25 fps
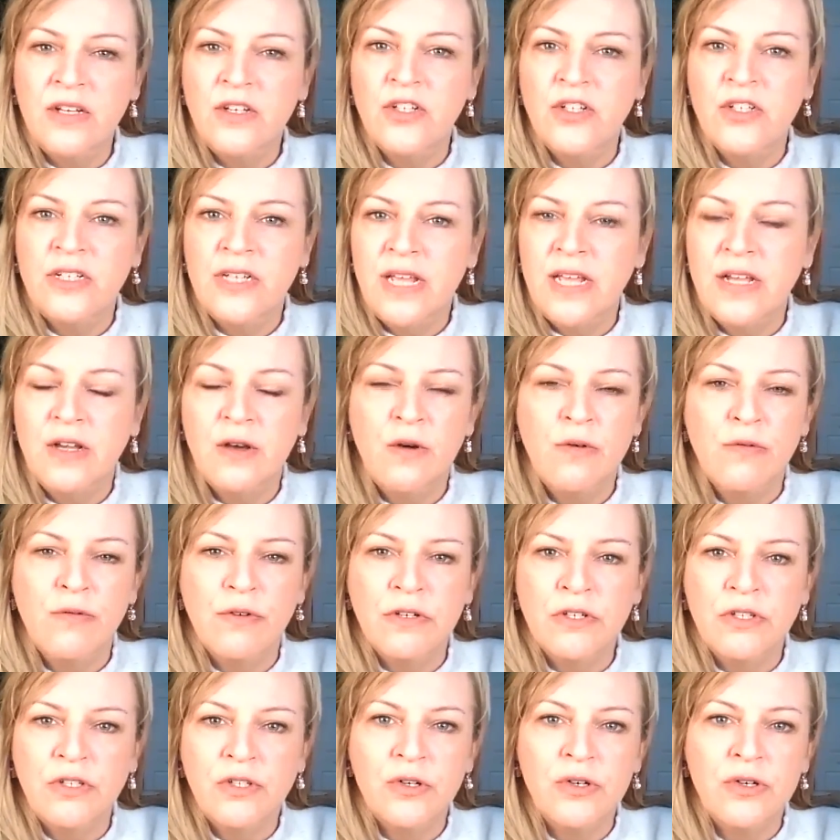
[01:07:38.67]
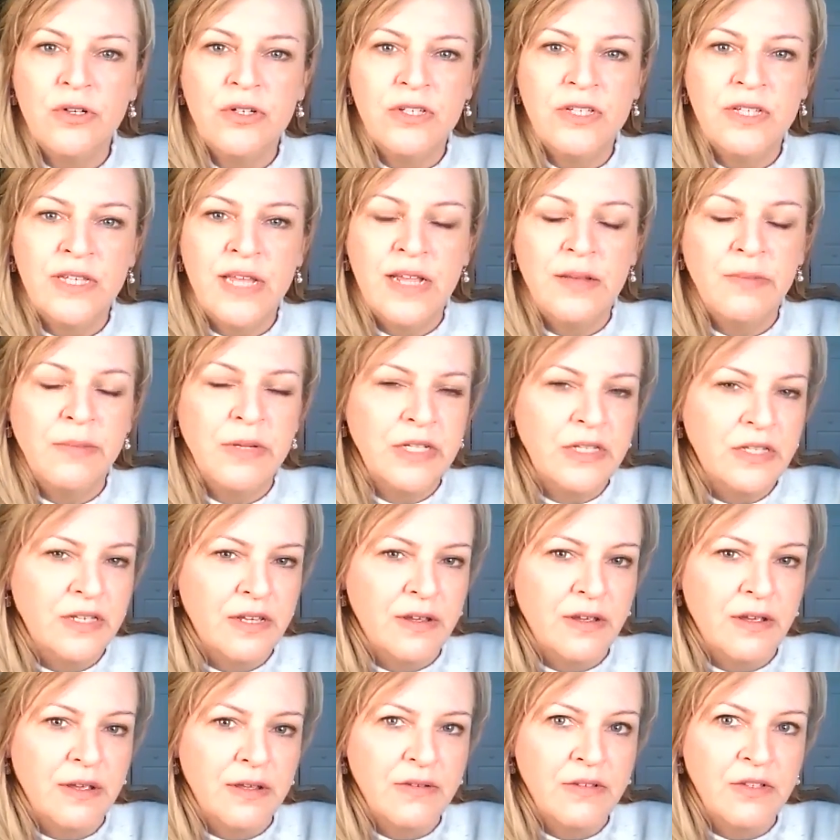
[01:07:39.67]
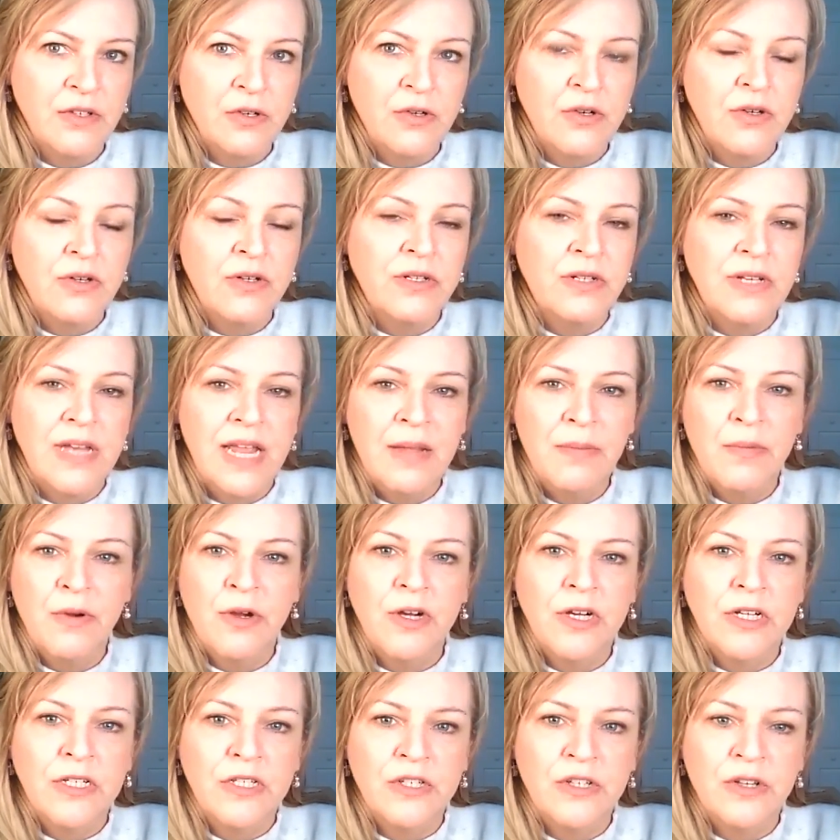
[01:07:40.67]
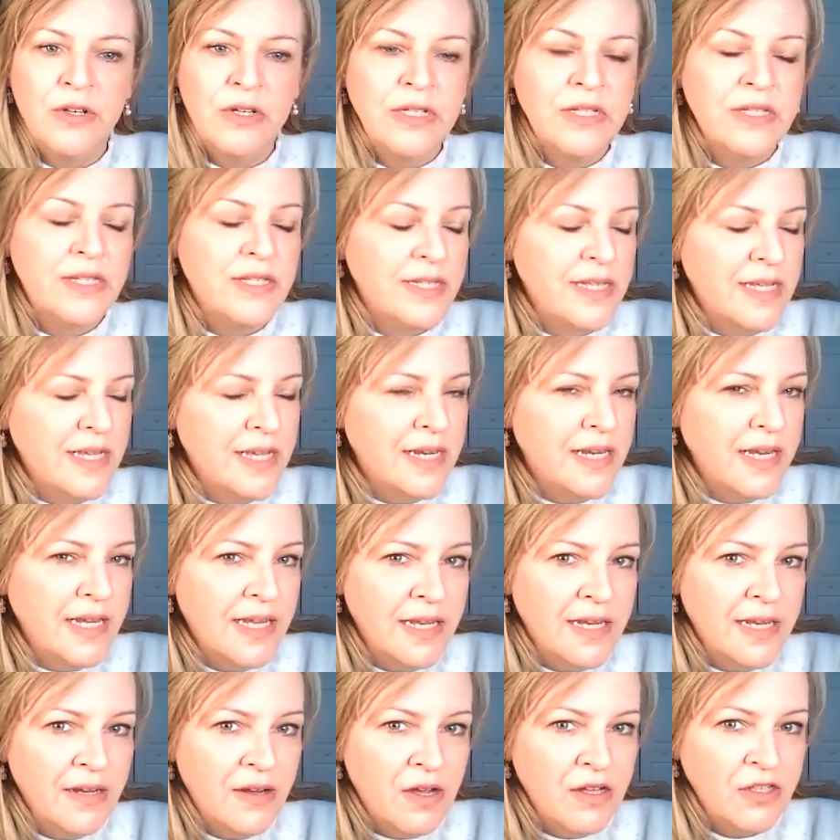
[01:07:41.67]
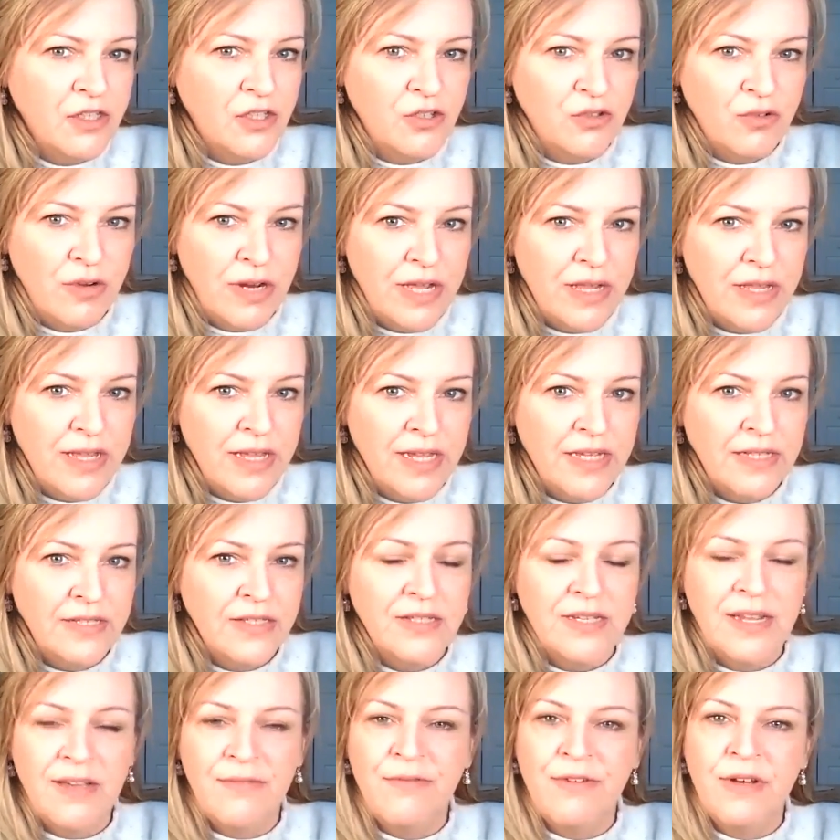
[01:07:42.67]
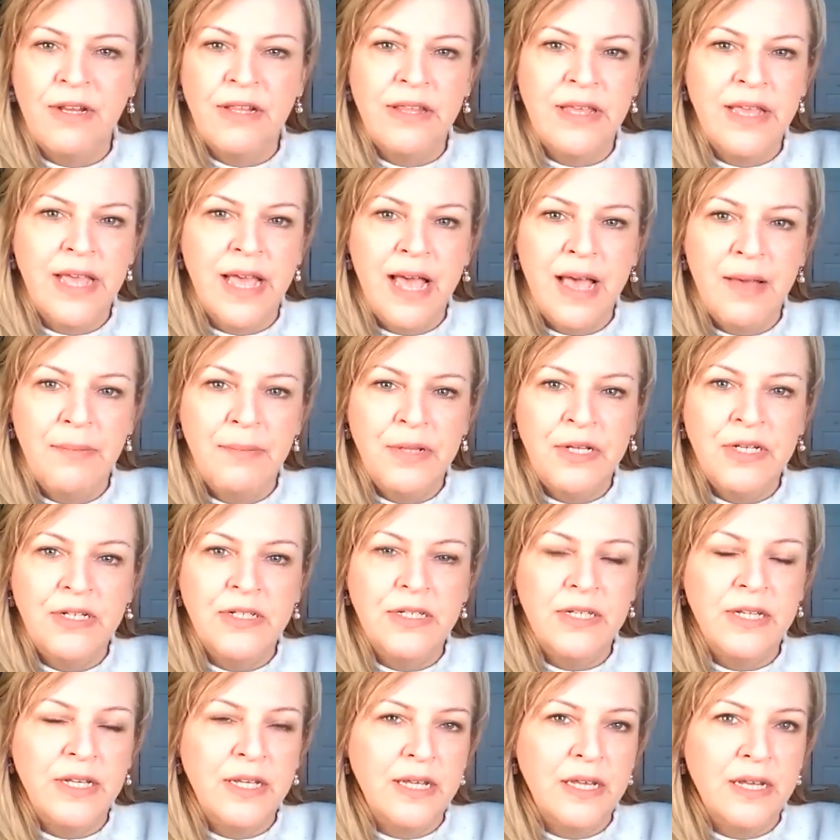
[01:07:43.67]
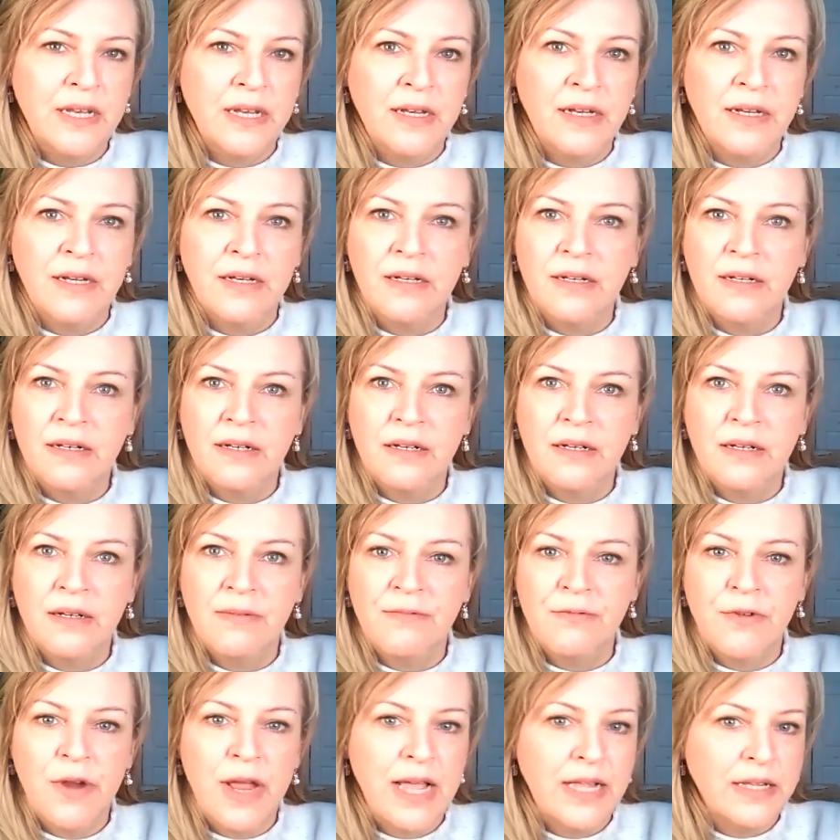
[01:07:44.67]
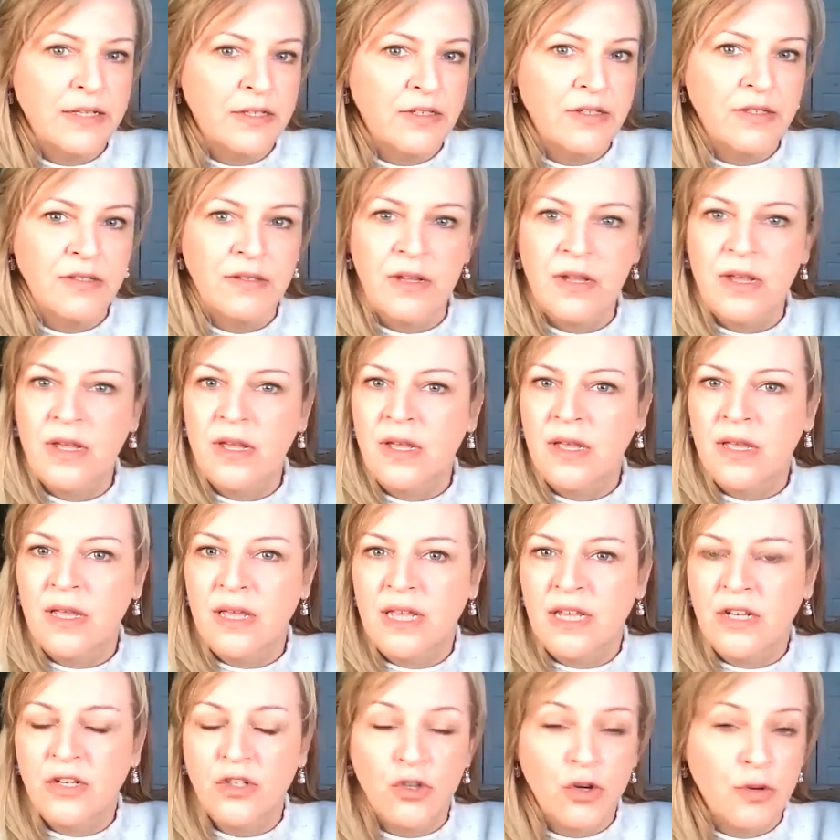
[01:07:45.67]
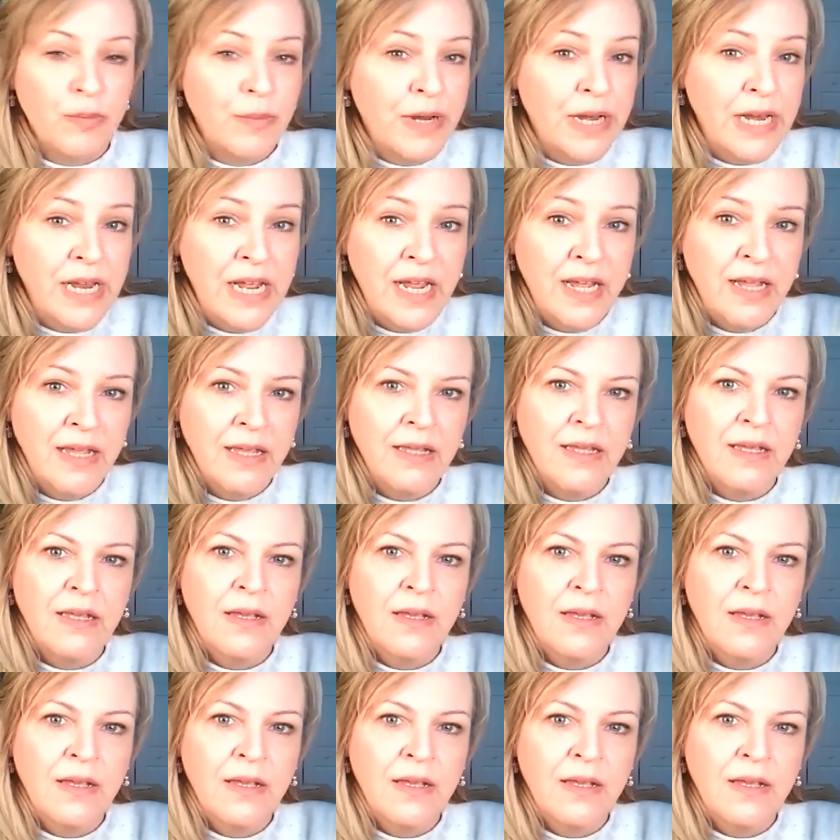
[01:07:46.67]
just take over certain segments, certain neighborhoods. You can see it in Australia. It's definitely happened in France, in Germany.